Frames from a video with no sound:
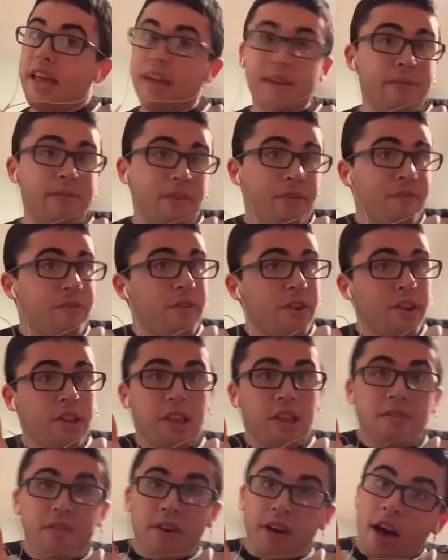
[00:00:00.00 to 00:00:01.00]
feel free to
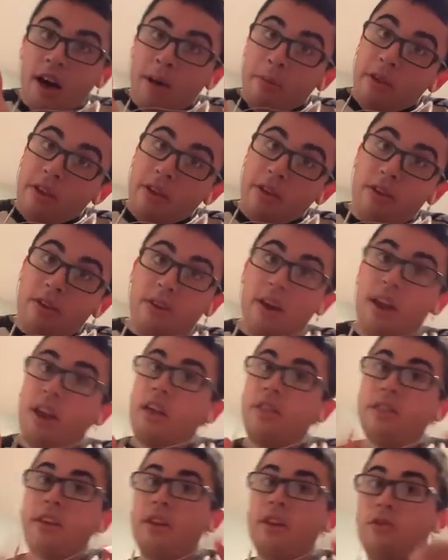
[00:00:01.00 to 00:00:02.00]
leave a comment or
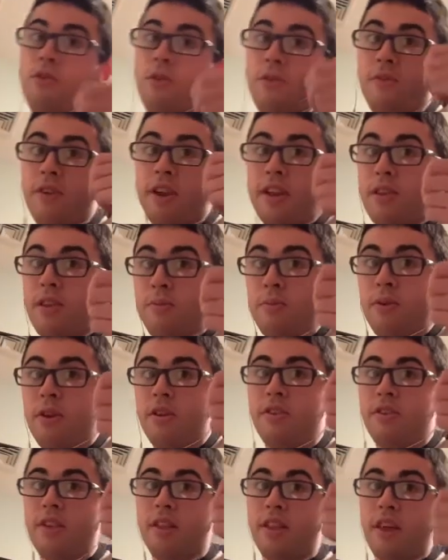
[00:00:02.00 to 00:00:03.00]
anything. Don't forget to
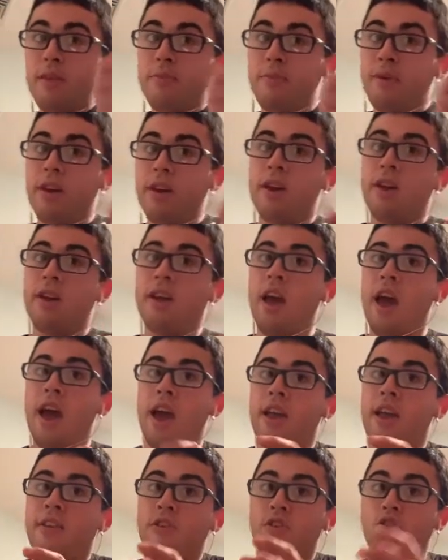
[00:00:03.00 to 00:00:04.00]
press the like button
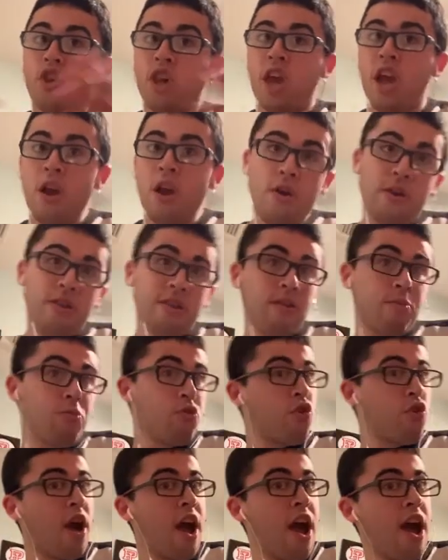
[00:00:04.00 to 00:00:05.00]
and share and
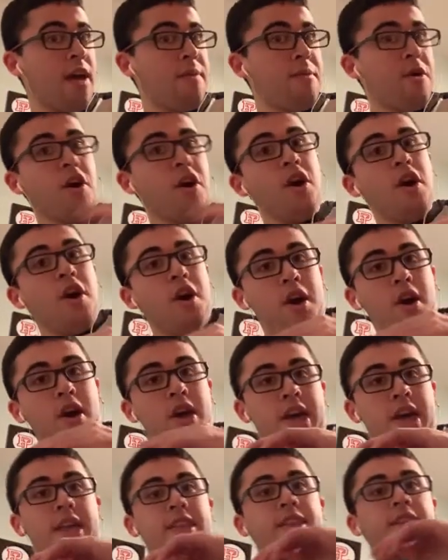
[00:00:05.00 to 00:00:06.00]
subscribe.
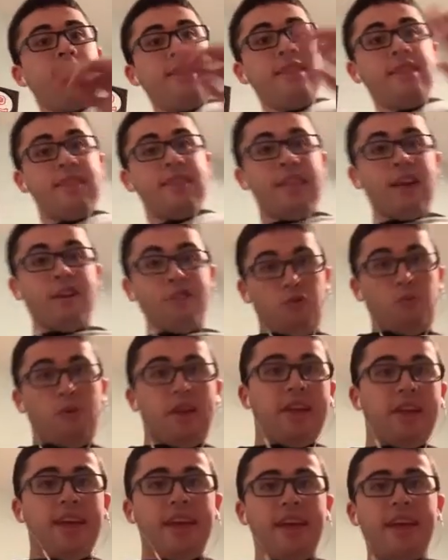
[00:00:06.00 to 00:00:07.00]
Until next
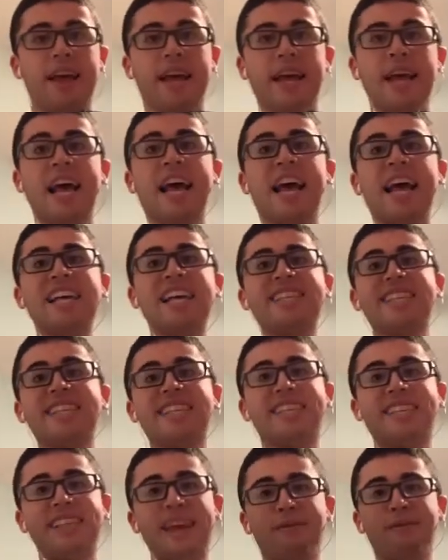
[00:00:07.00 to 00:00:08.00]
week,
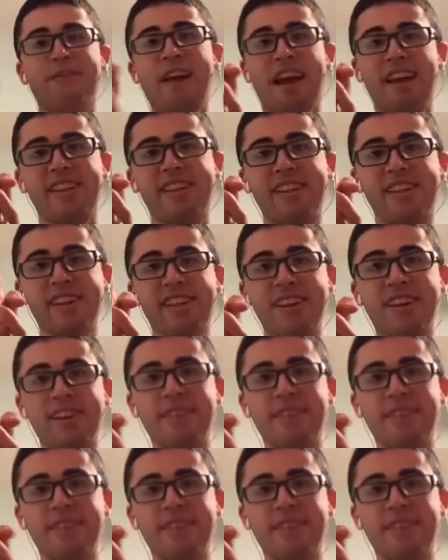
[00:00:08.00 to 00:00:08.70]
stay fresh.